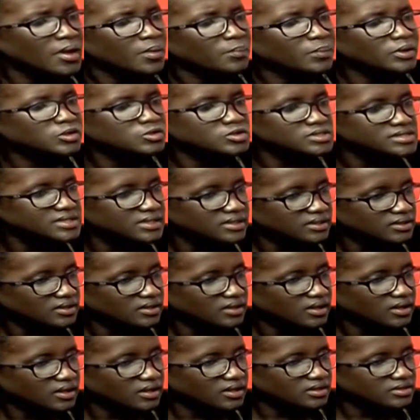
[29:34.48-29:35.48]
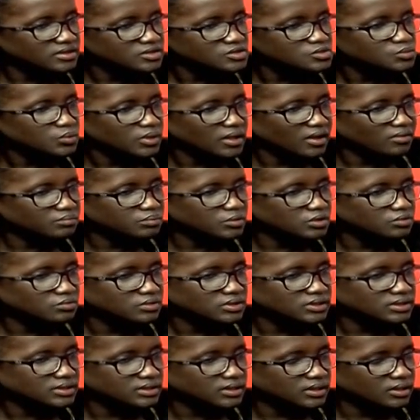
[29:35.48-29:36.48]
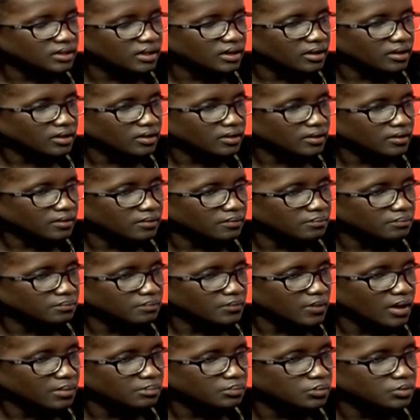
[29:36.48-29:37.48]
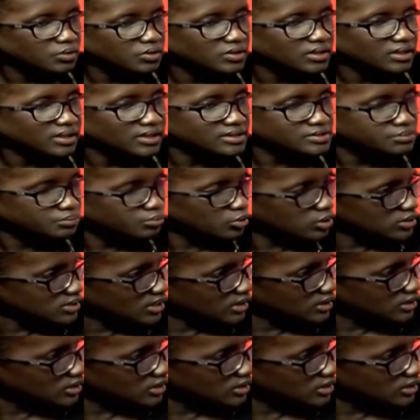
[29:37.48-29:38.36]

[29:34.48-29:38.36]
But you see, in this week I've been reading um, a book that has brought an